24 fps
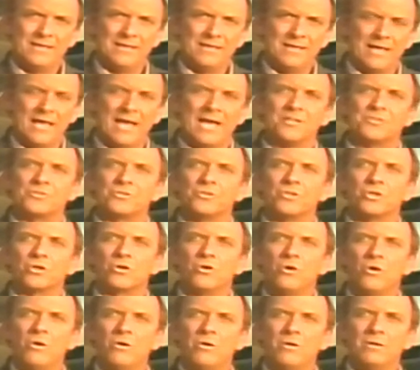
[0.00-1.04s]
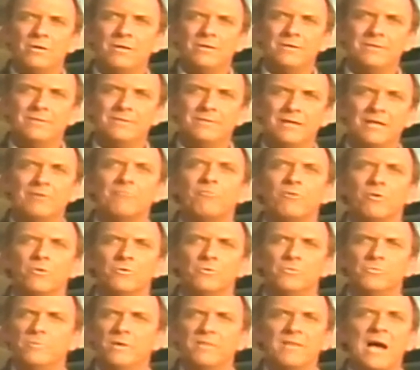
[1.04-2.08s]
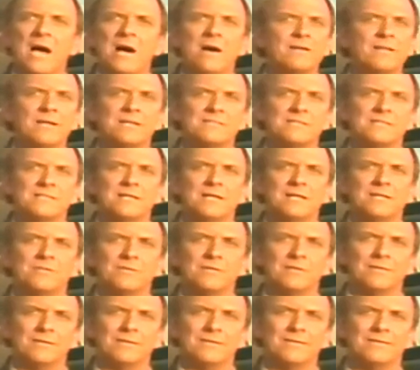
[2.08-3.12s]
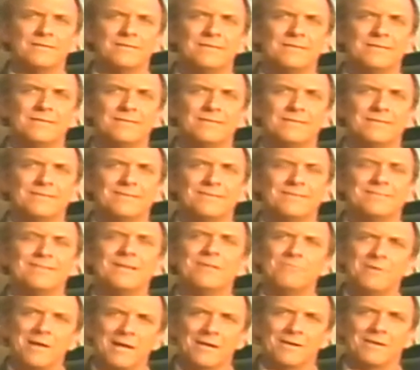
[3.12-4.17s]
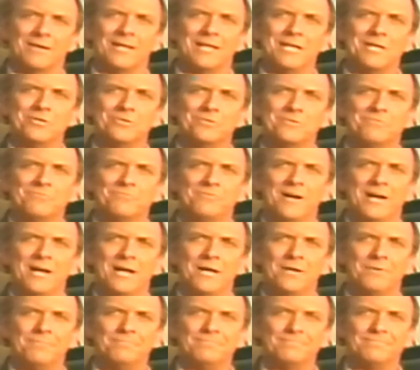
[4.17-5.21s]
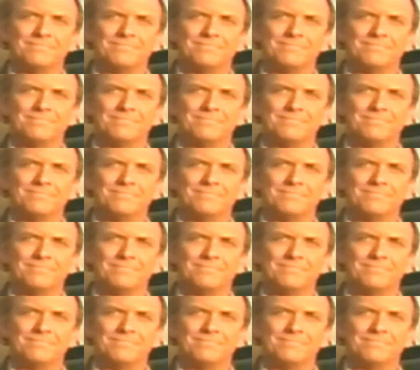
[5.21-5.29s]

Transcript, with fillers: answered the call and flew without hesitation directly into the fire.